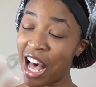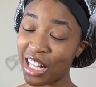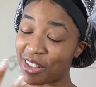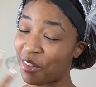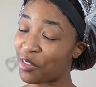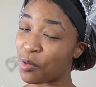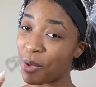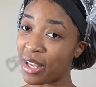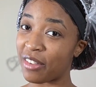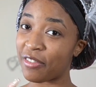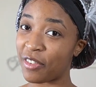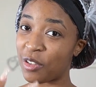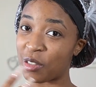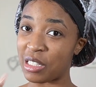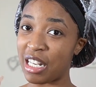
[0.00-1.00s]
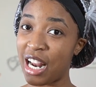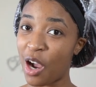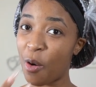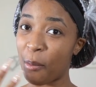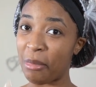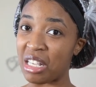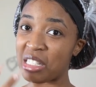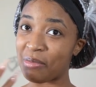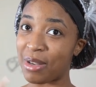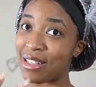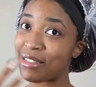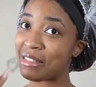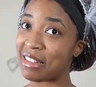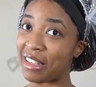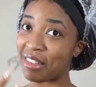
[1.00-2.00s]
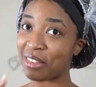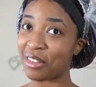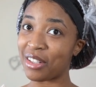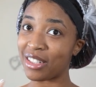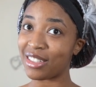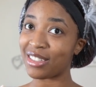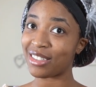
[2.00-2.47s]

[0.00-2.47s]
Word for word: love the way it feels and how it makes my skin look.